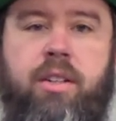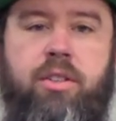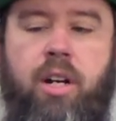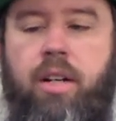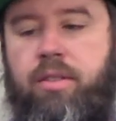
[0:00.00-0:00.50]

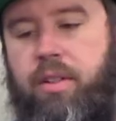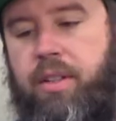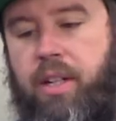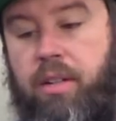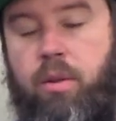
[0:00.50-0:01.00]
shocks
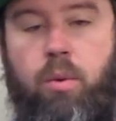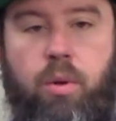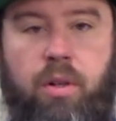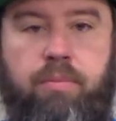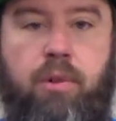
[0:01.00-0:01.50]
on there,
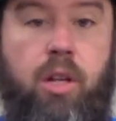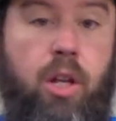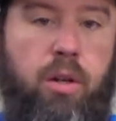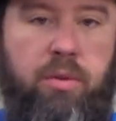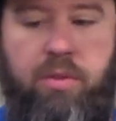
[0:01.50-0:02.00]
or
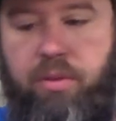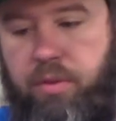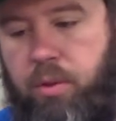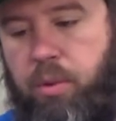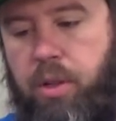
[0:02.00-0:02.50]
clones
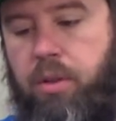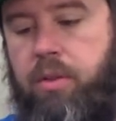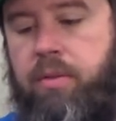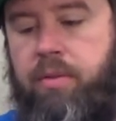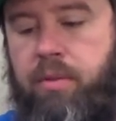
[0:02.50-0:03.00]
if you
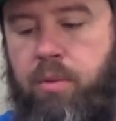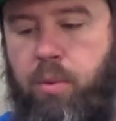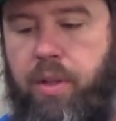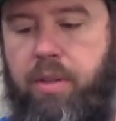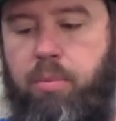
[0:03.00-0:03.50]
will,
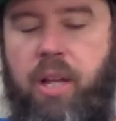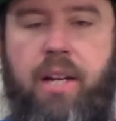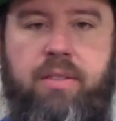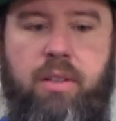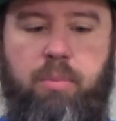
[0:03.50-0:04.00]
with
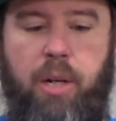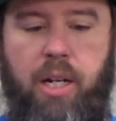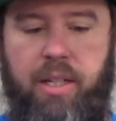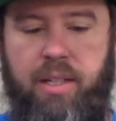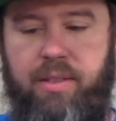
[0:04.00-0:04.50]
plastic
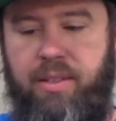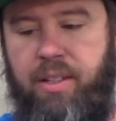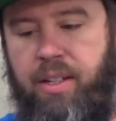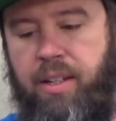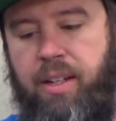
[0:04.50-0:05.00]
bodies,
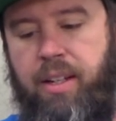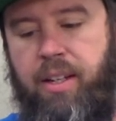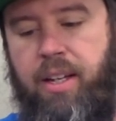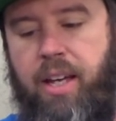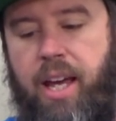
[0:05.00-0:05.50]

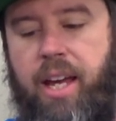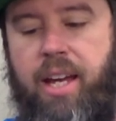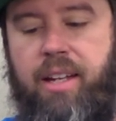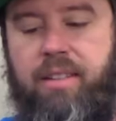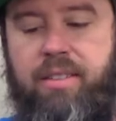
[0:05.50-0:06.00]

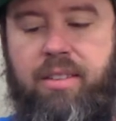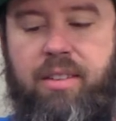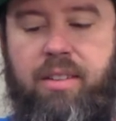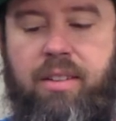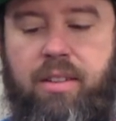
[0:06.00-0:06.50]
and
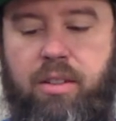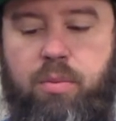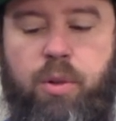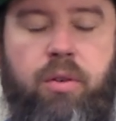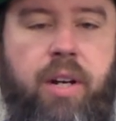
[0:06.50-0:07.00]
the
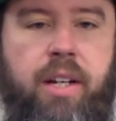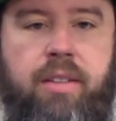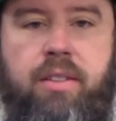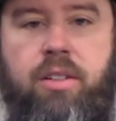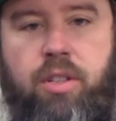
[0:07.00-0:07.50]
spring rate
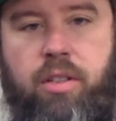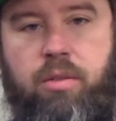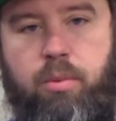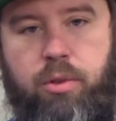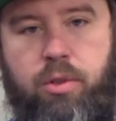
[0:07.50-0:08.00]
isn't
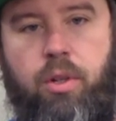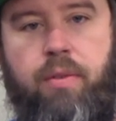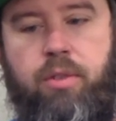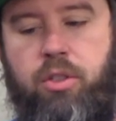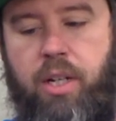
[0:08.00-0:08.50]
adjustable, so you
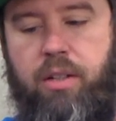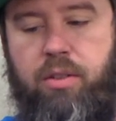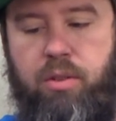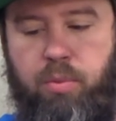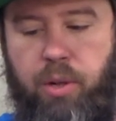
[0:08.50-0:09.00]
have to
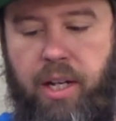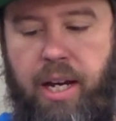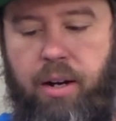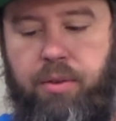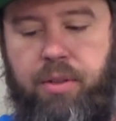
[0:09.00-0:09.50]
change the spring
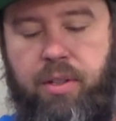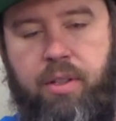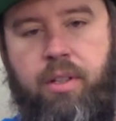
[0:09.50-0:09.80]
out.